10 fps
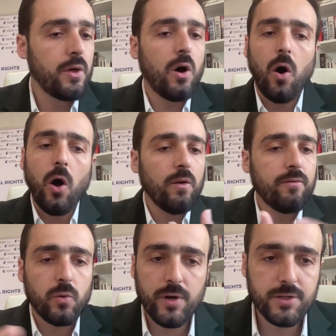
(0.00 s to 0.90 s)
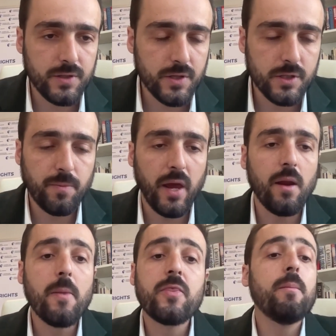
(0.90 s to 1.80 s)
all of the regions in Spain,
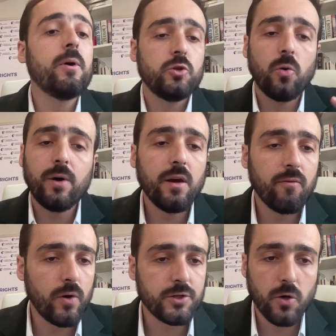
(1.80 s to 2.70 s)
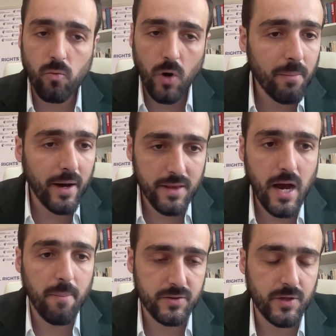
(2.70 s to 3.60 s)
the majority of which are run by the
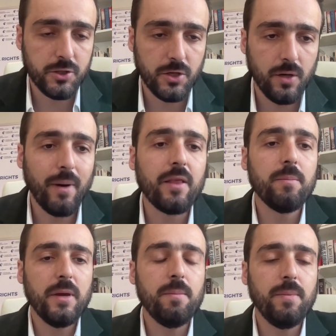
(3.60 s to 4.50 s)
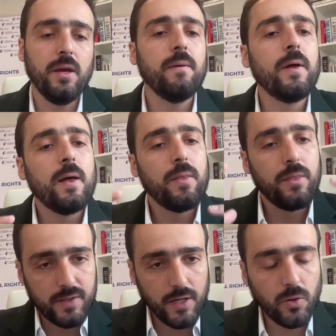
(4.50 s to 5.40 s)
opposition, by the PP. The
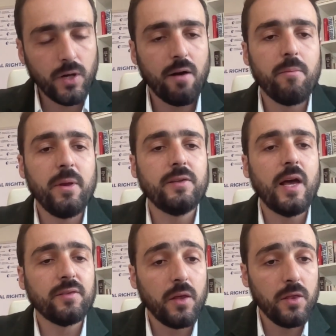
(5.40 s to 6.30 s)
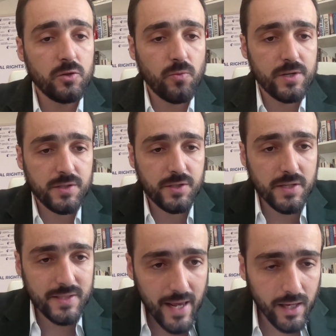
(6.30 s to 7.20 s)
central government is asking these regions to
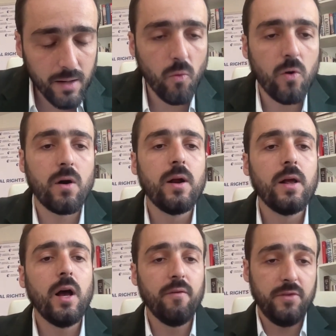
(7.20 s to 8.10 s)
take in more of these